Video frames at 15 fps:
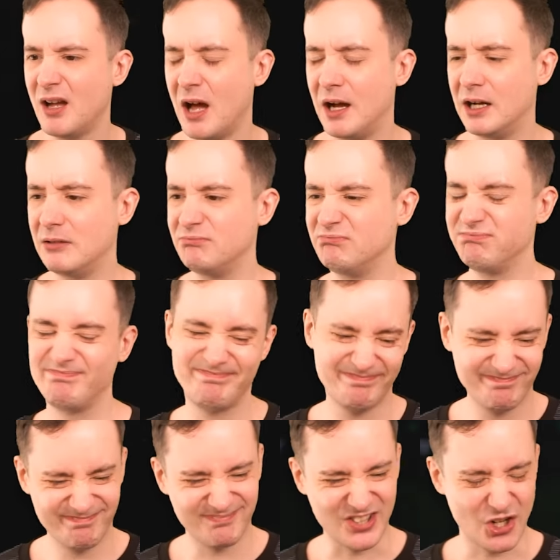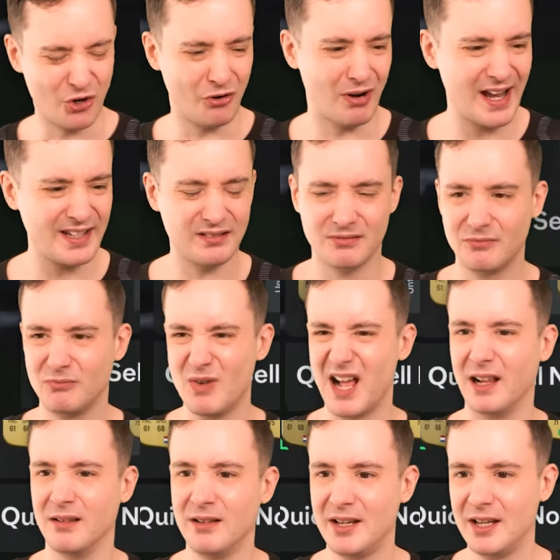Um, it's all right.
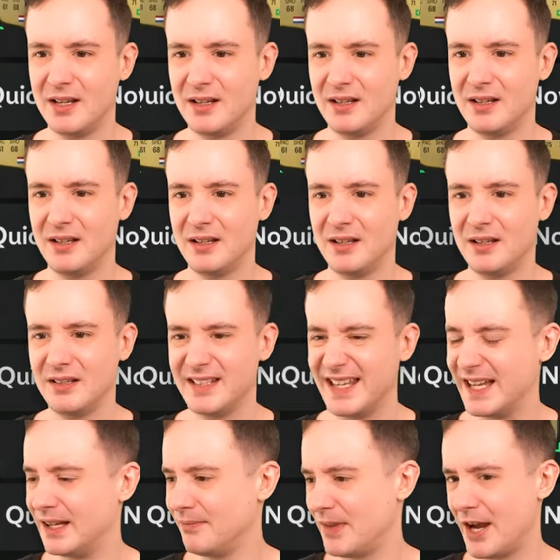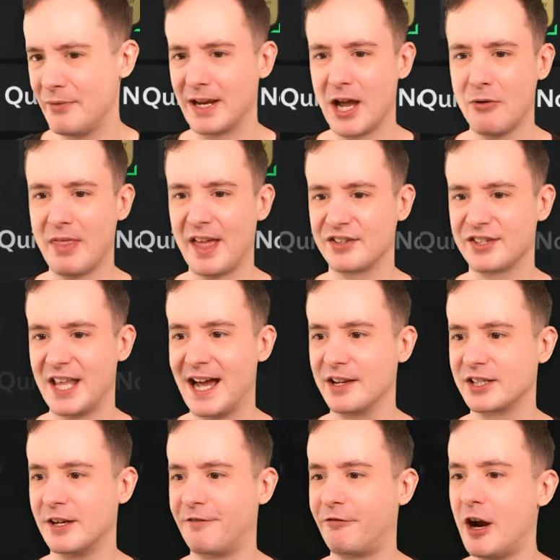Well, yeah, there we go. That's that.
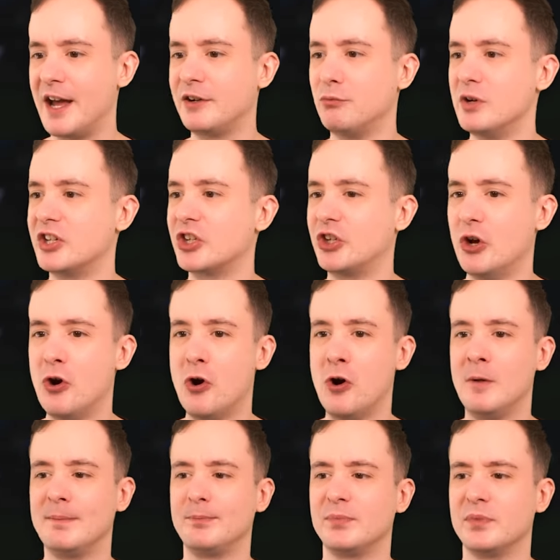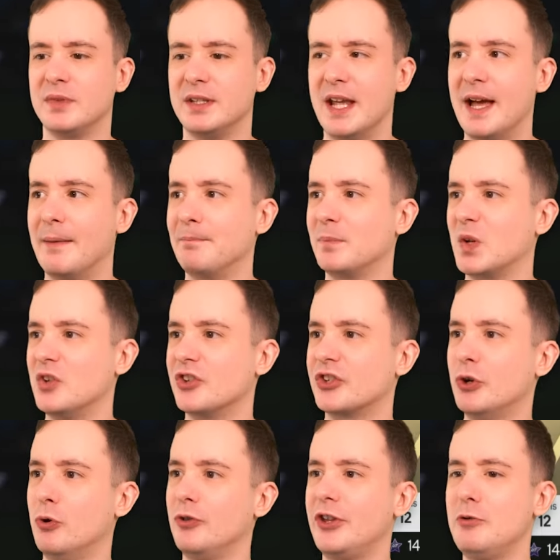So Fred, we store. Yeah, can
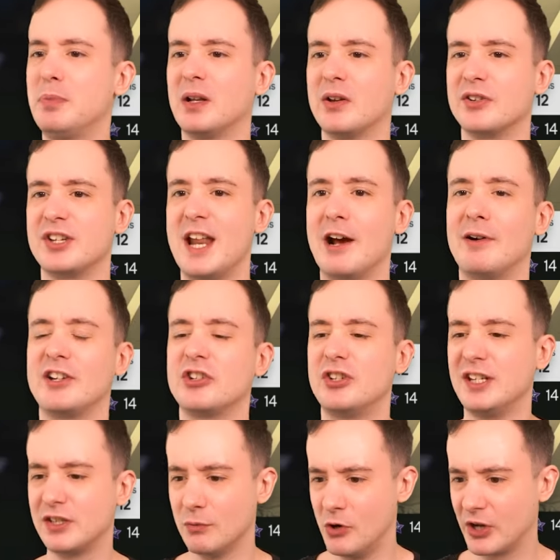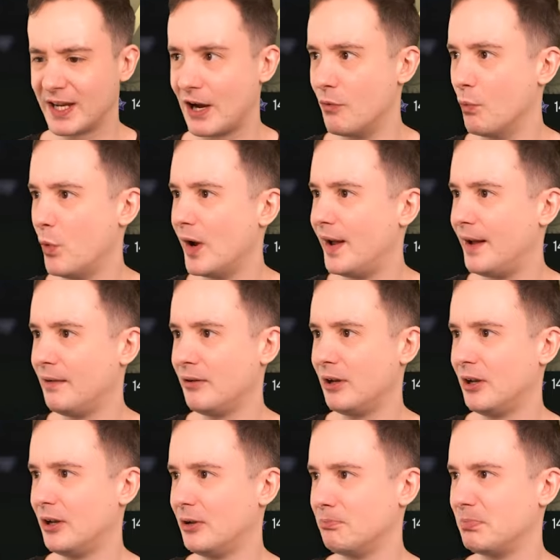store duplicates now. I just need to work out where
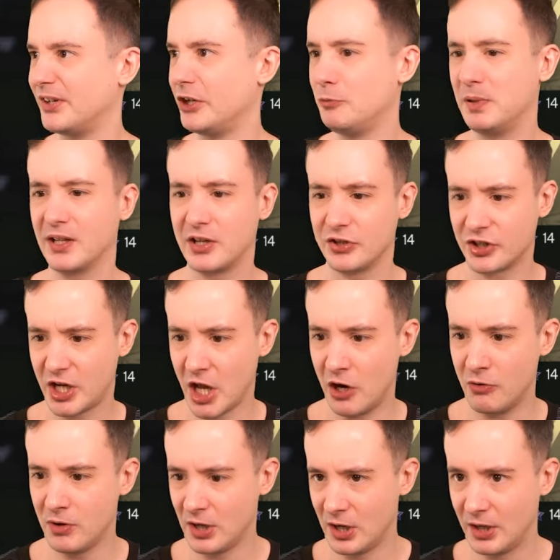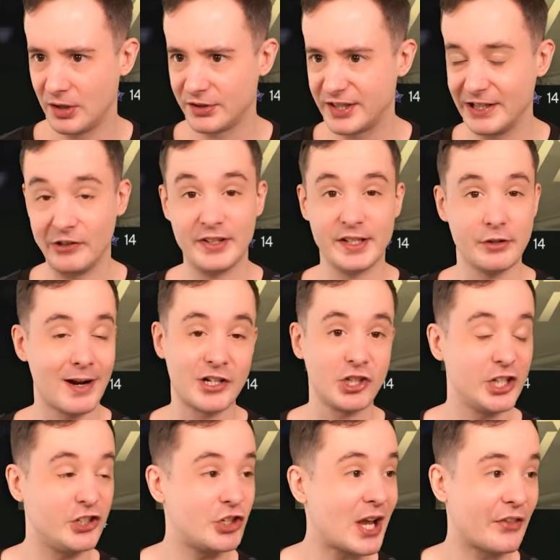my duplicates go. Still need to
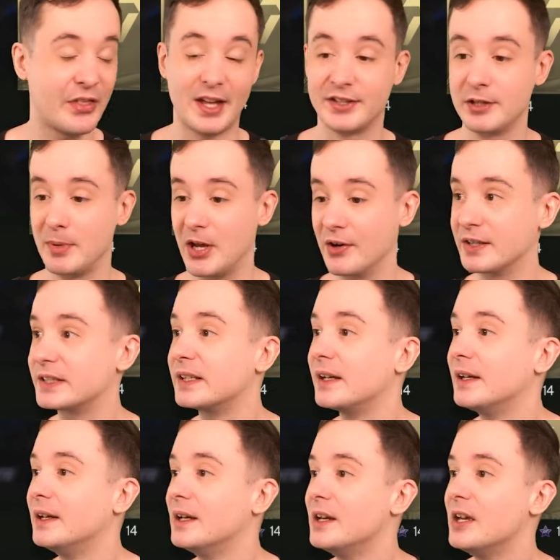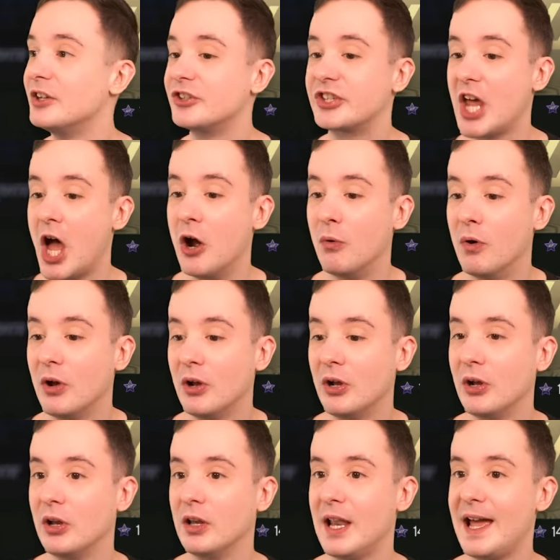actually check that, to be honest. So
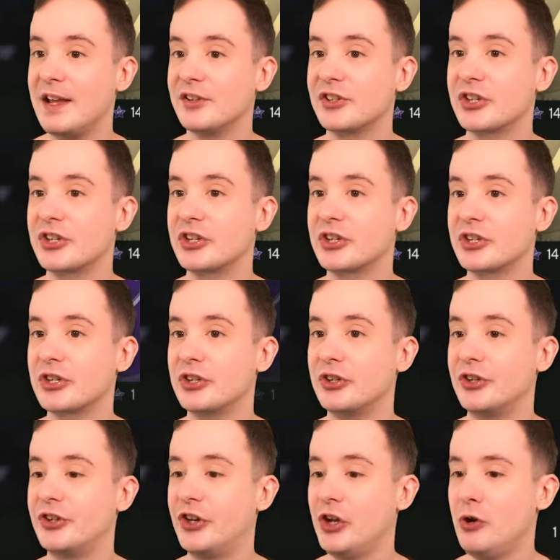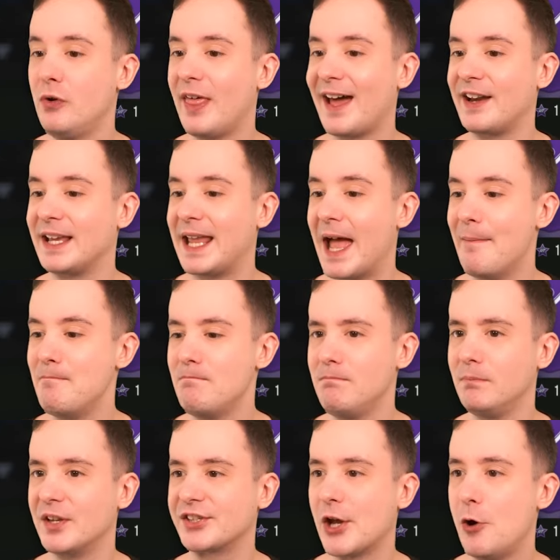let's do that again.
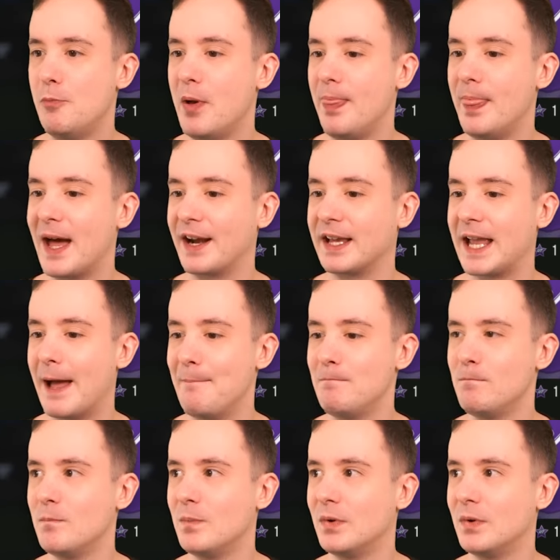Let's open that again.